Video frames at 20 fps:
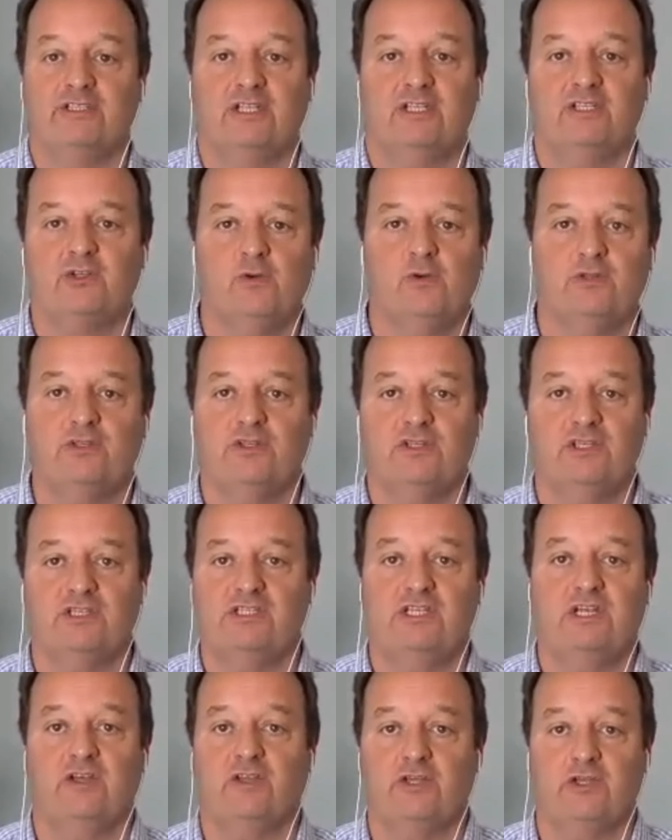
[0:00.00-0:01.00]
Let's go into this
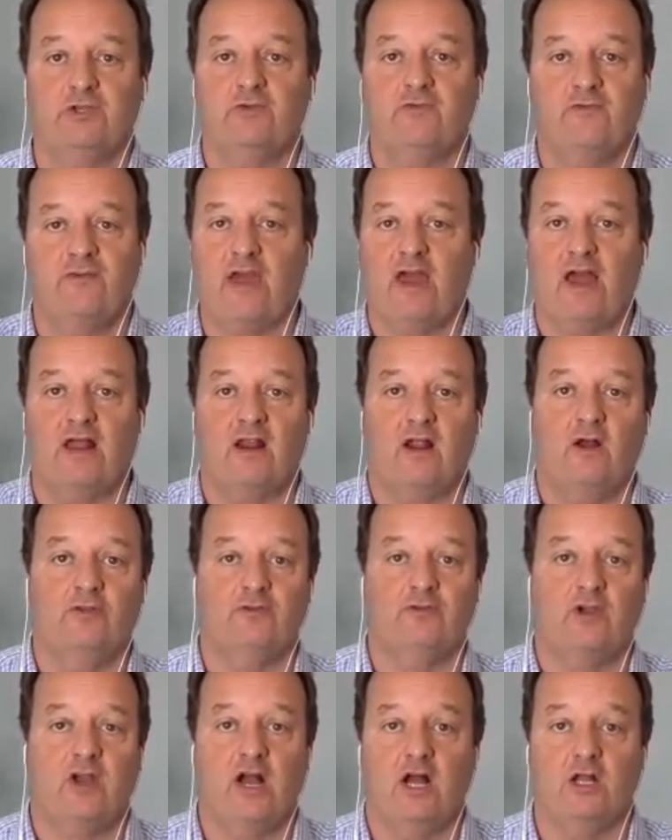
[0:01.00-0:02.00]
deal that you've got
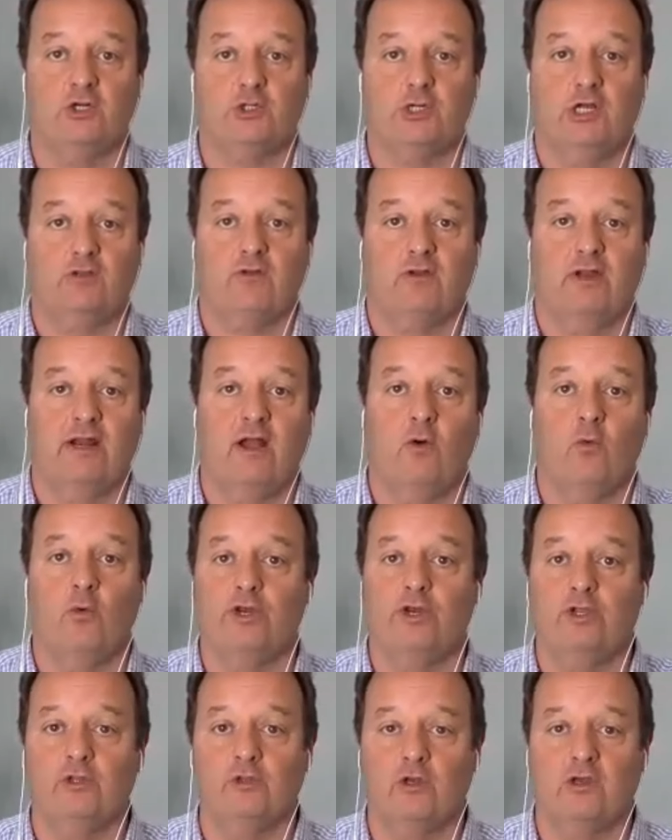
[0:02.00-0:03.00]
under contract right now. What
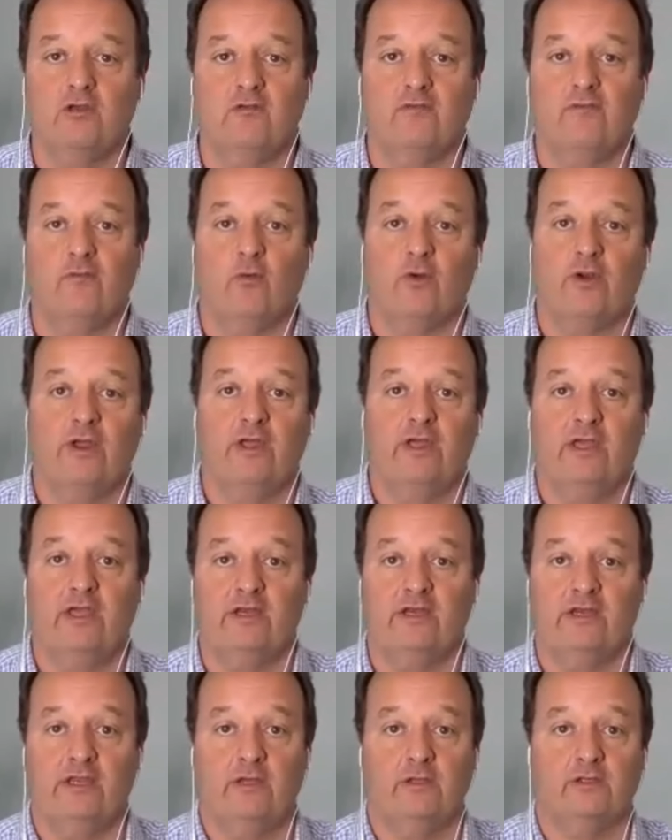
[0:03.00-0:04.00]
are you looking for
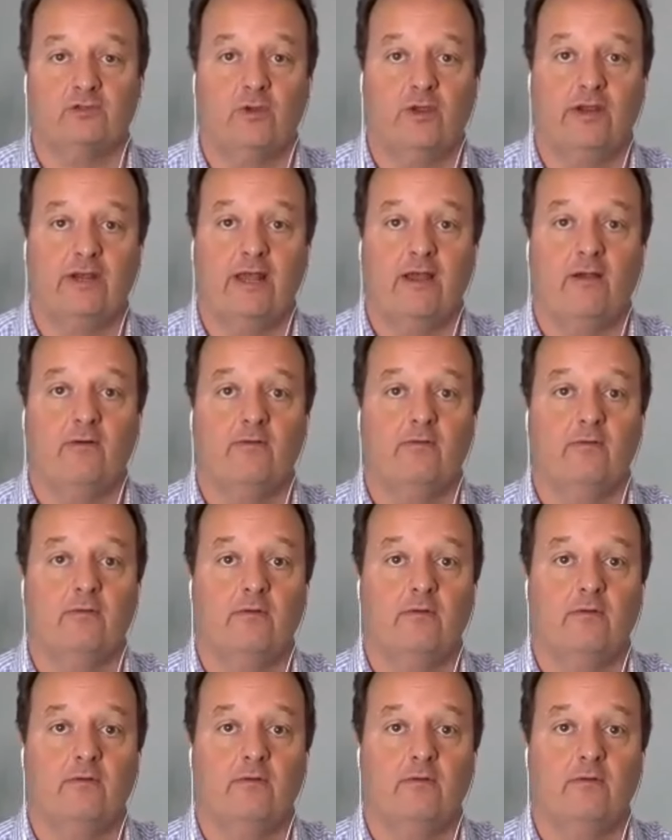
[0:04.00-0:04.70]
in deals right now?